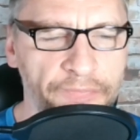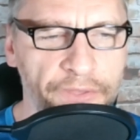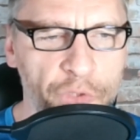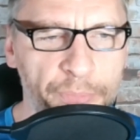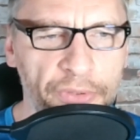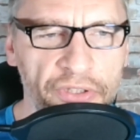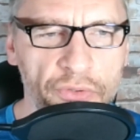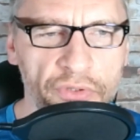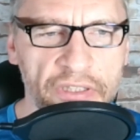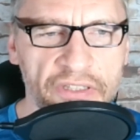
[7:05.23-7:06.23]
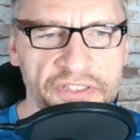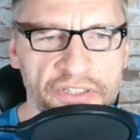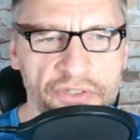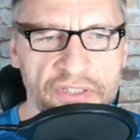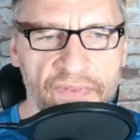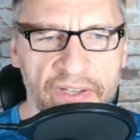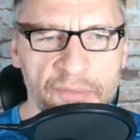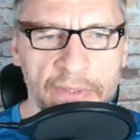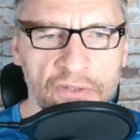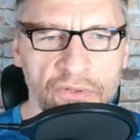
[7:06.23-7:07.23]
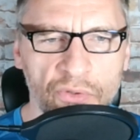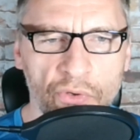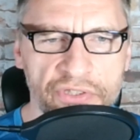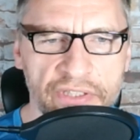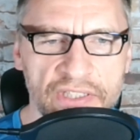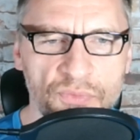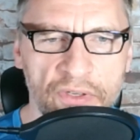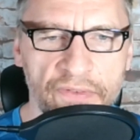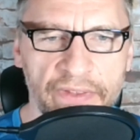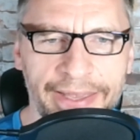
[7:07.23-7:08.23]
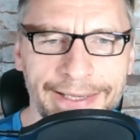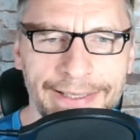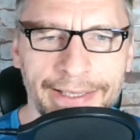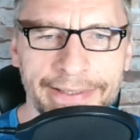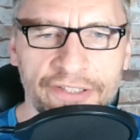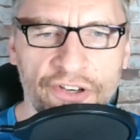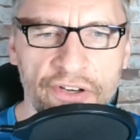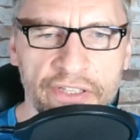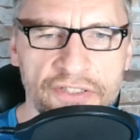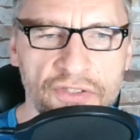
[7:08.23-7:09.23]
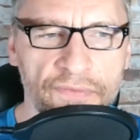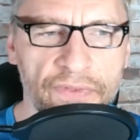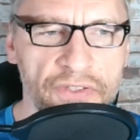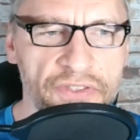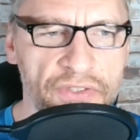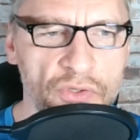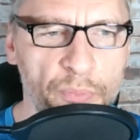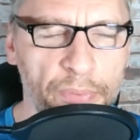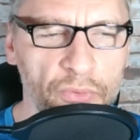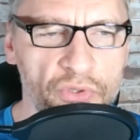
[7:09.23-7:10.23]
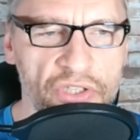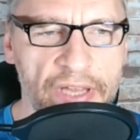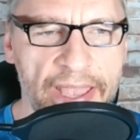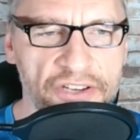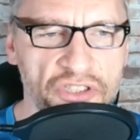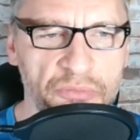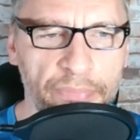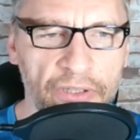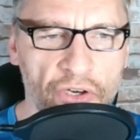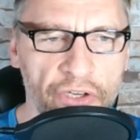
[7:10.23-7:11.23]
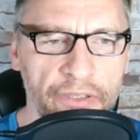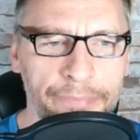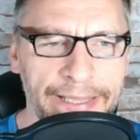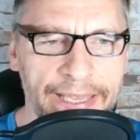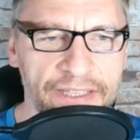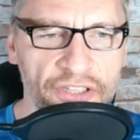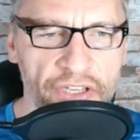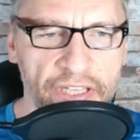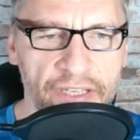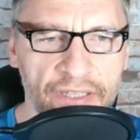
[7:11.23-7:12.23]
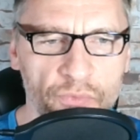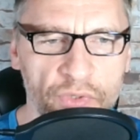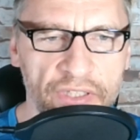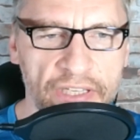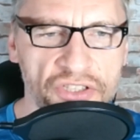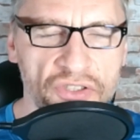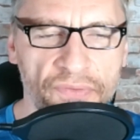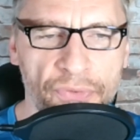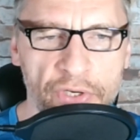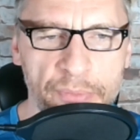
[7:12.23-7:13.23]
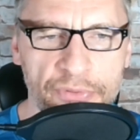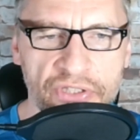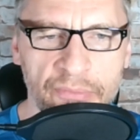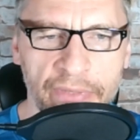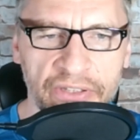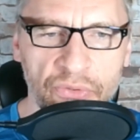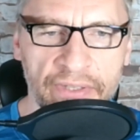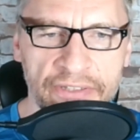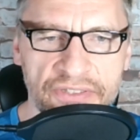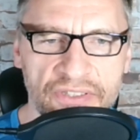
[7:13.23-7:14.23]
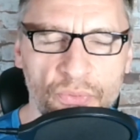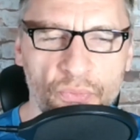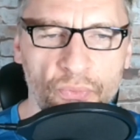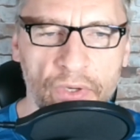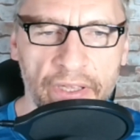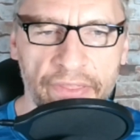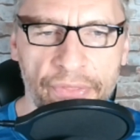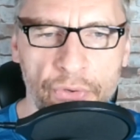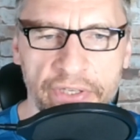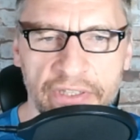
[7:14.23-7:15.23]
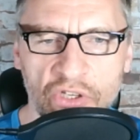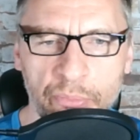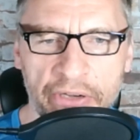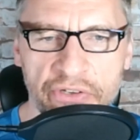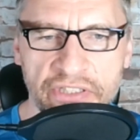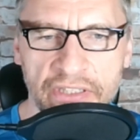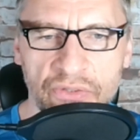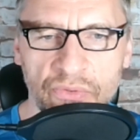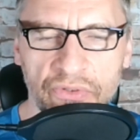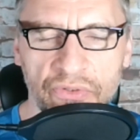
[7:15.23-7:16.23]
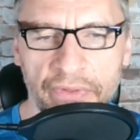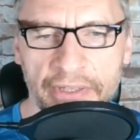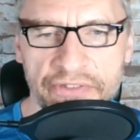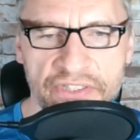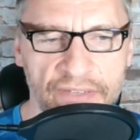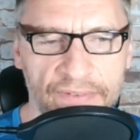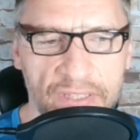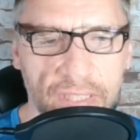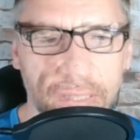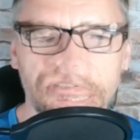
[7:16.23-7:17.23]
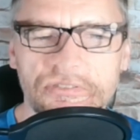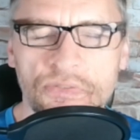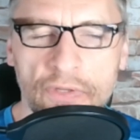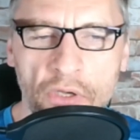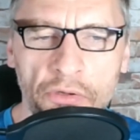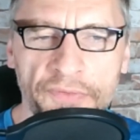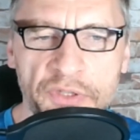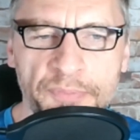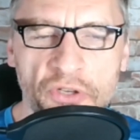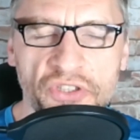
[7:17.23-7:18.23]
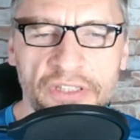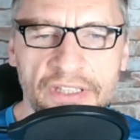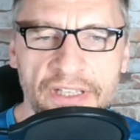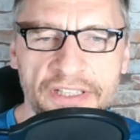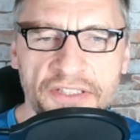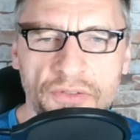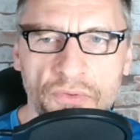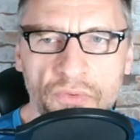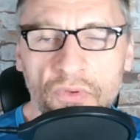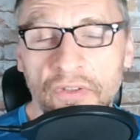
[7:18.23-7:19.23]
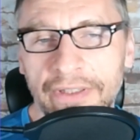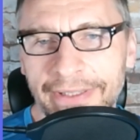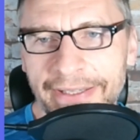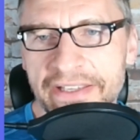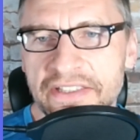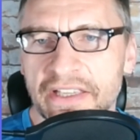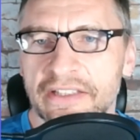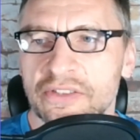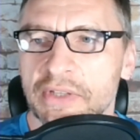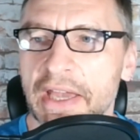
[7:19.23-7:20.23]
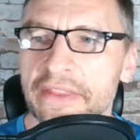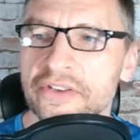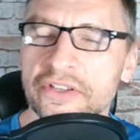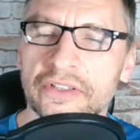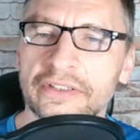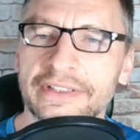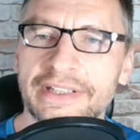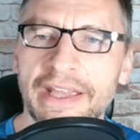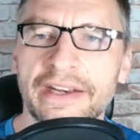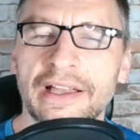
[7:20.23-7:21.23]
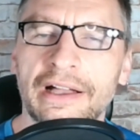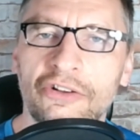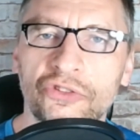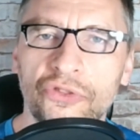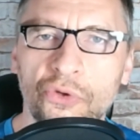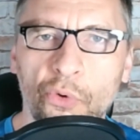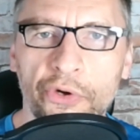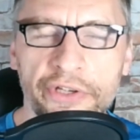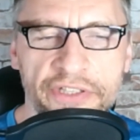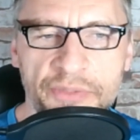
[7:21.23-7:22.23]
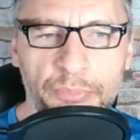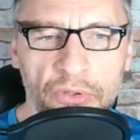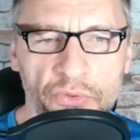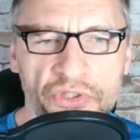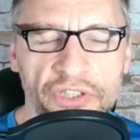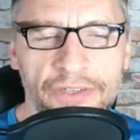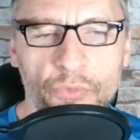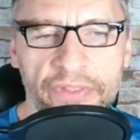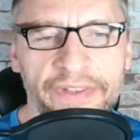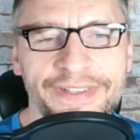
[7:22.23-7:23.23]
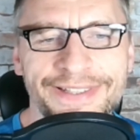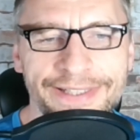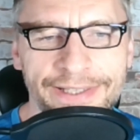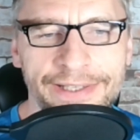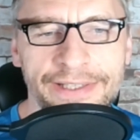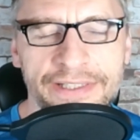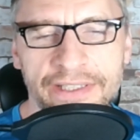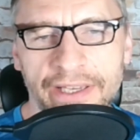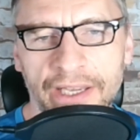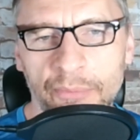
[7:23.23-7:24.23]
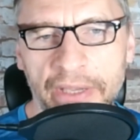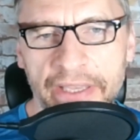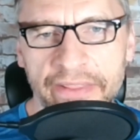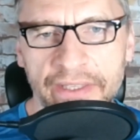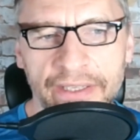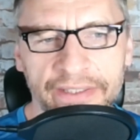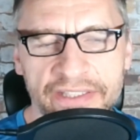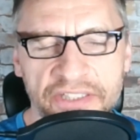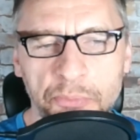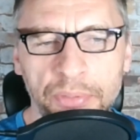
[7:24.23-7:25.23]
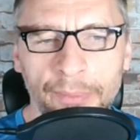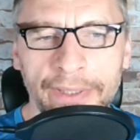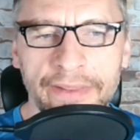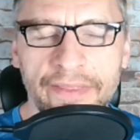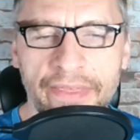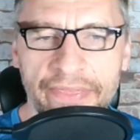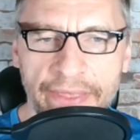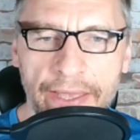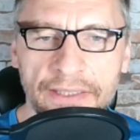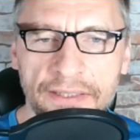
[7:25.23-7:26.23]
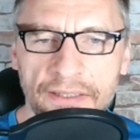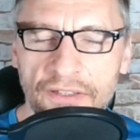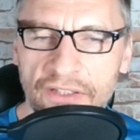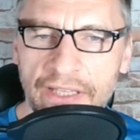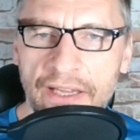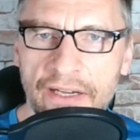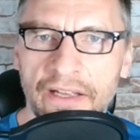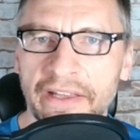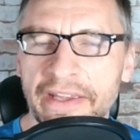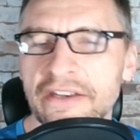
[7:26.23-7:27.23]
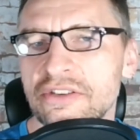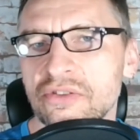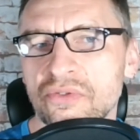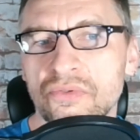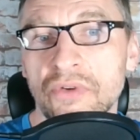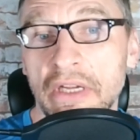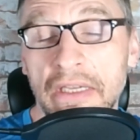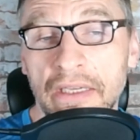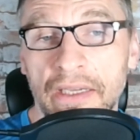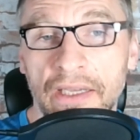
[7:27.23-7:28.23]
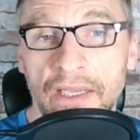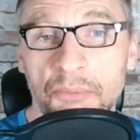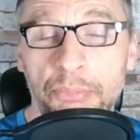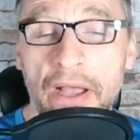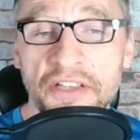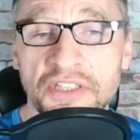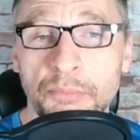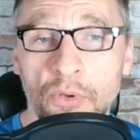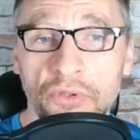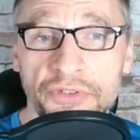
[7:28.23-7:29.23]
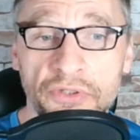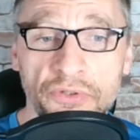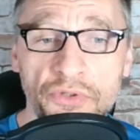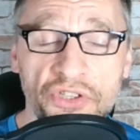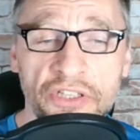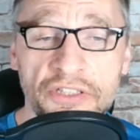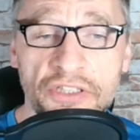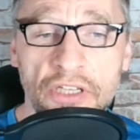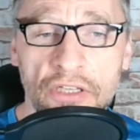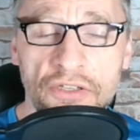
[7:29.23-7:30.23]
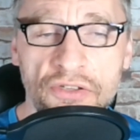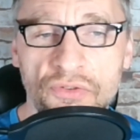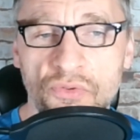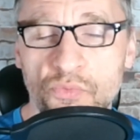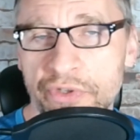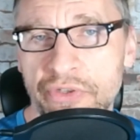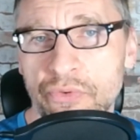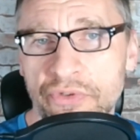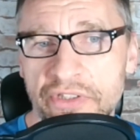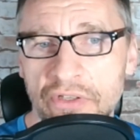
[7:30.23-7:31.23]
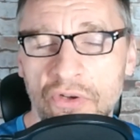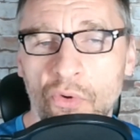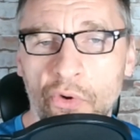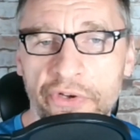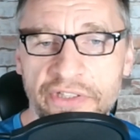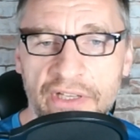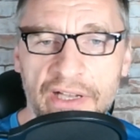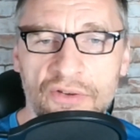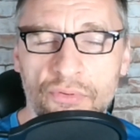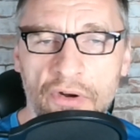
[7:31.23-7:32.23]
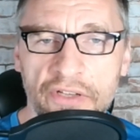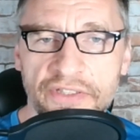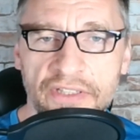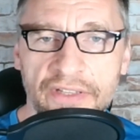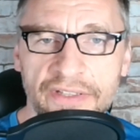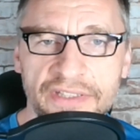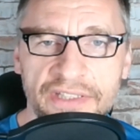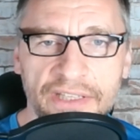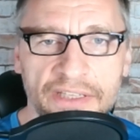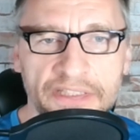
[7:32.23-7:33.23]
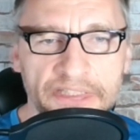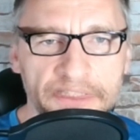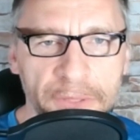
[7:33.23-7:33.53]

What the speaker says: The European Union considers environmental noise as one of the headline targets of the Zero Pollution Action Plan, targeting a reduction of 30% by 2030 in comparison to 2017. So the goal of this project is to, like I said, to gather data on noise pollution within cities, and then I guess implement that data into possible solutions to reduce noise across the cities.